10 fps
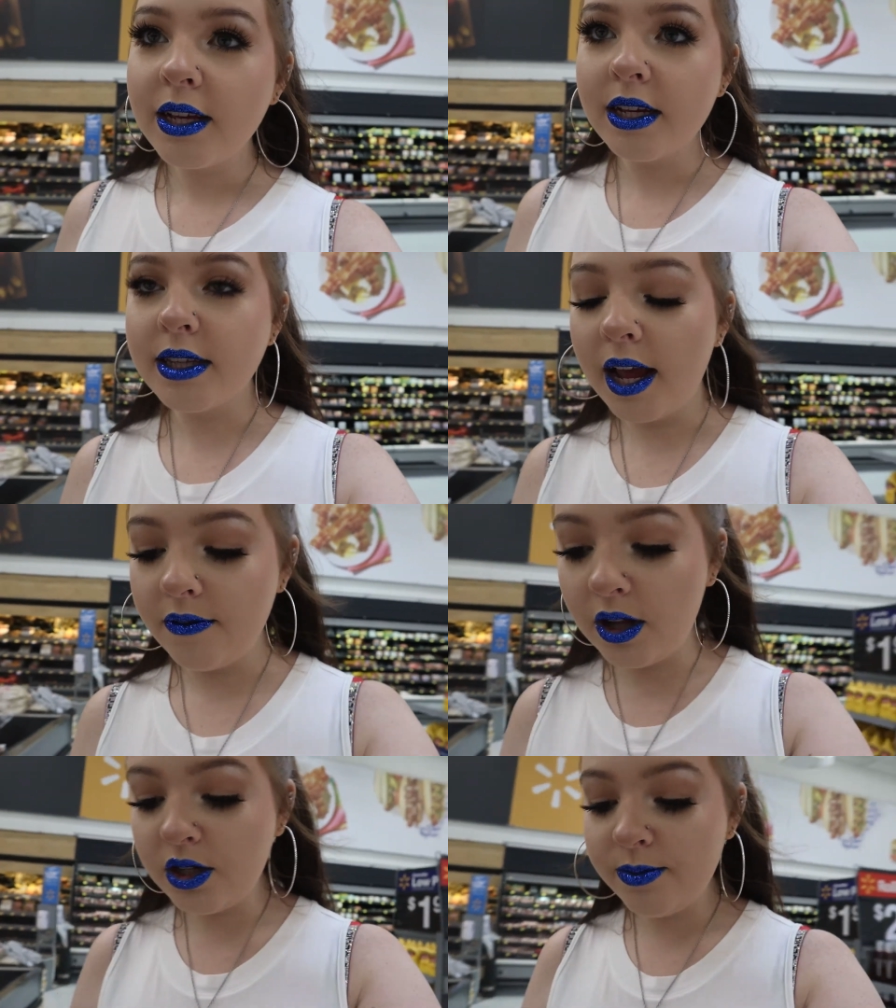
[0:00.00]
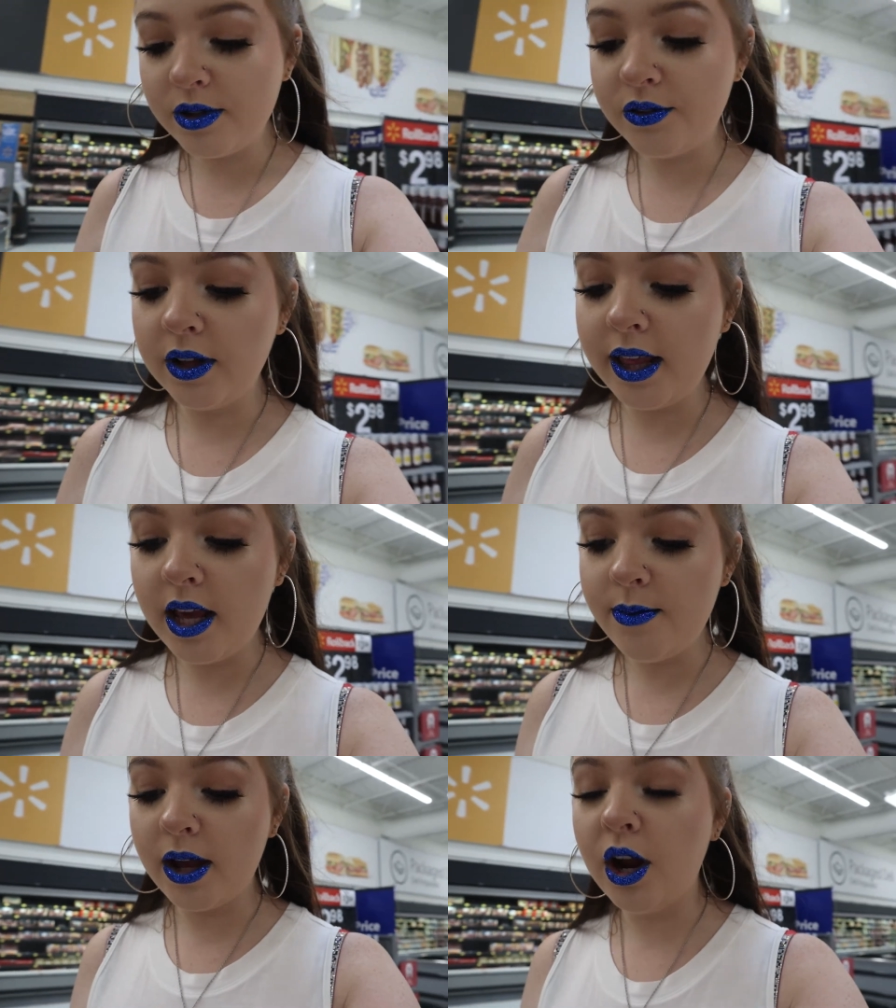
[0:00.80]
because I have Lunchables for
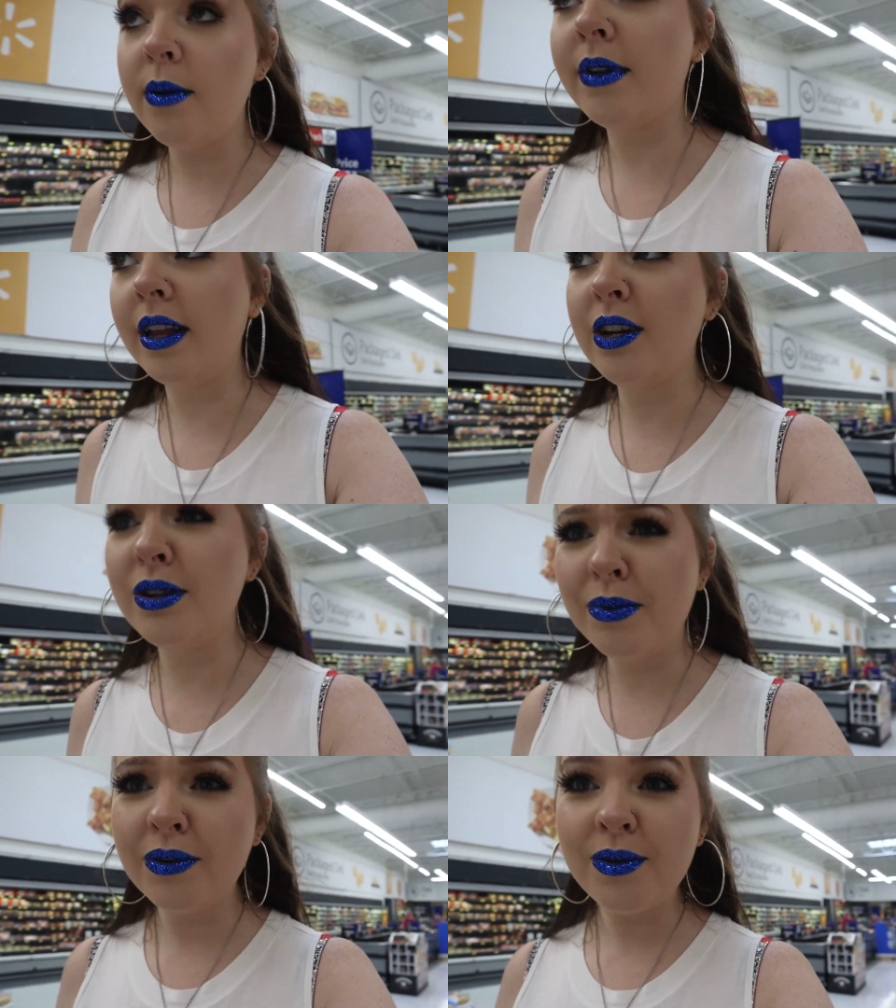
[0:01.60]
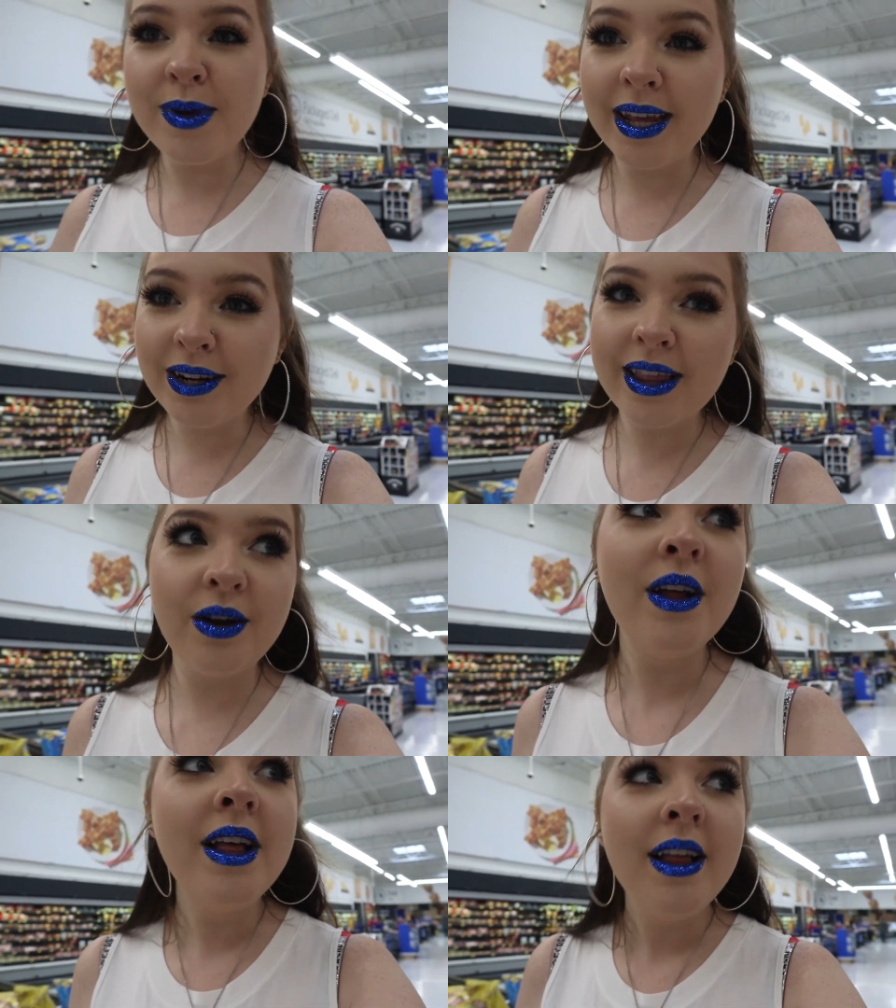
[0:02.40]
Liam. I grabbed the Lunchable for me and a
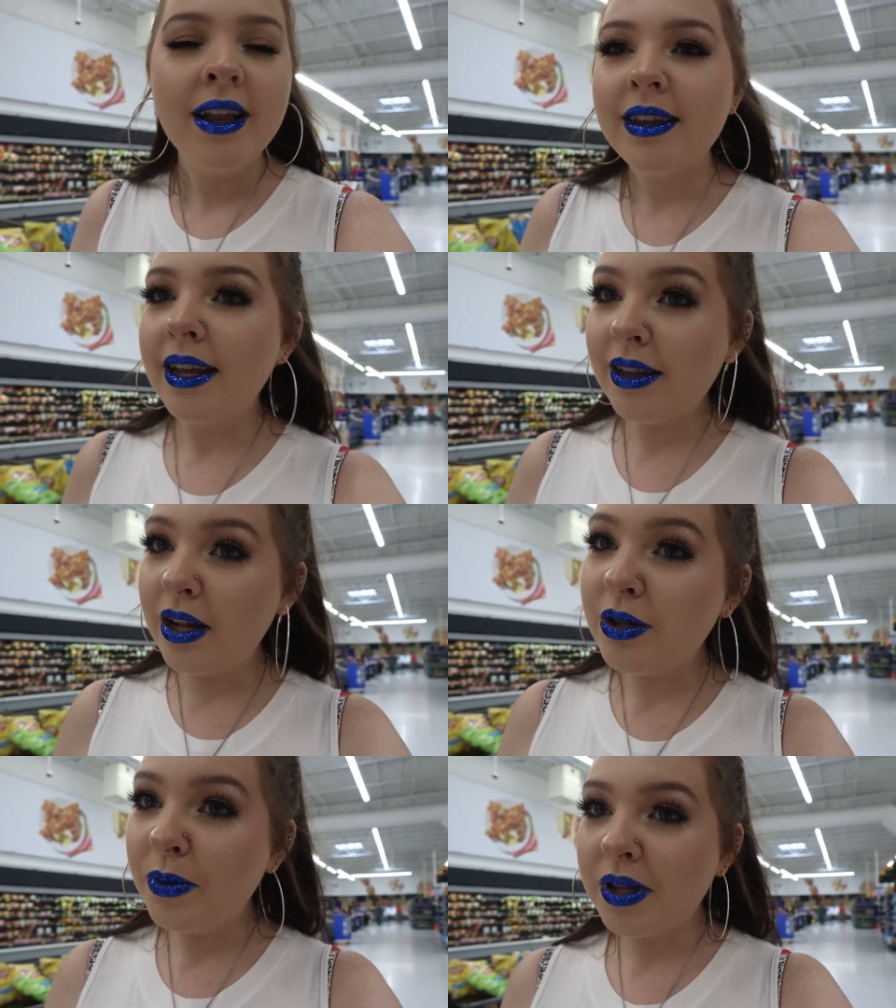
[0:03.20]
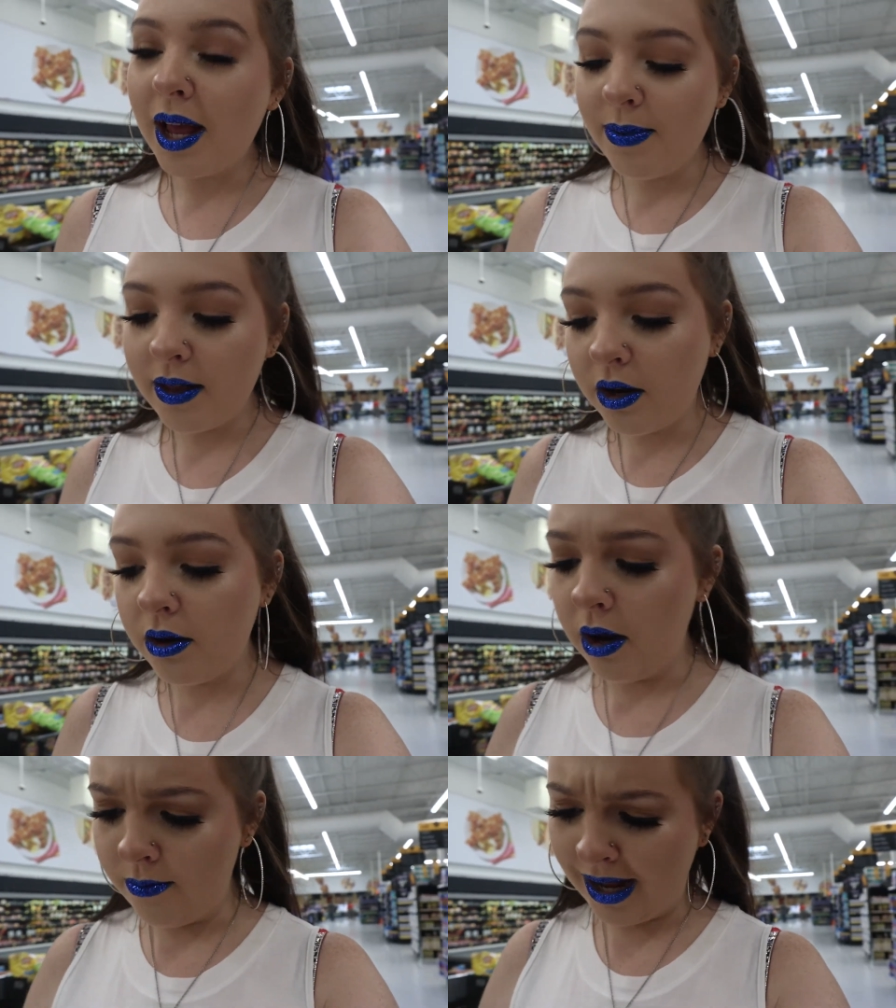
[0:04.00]
little like Lunchable type thing.
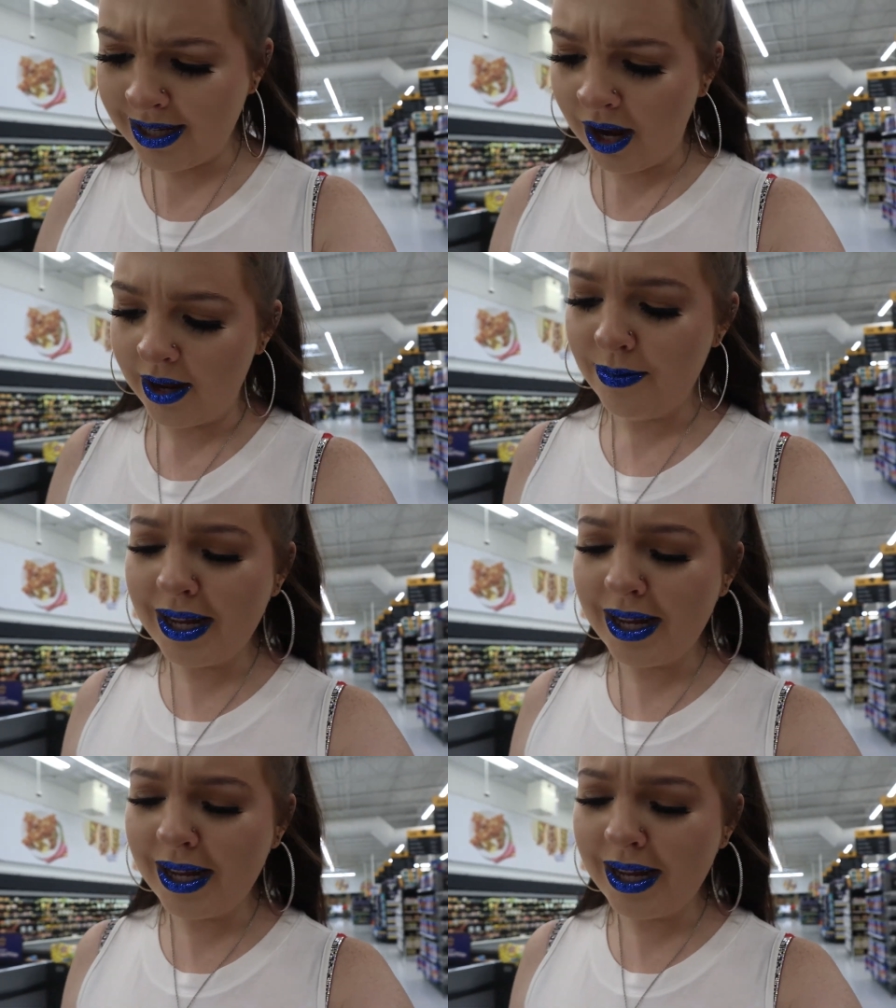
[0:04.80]
No, mine's not.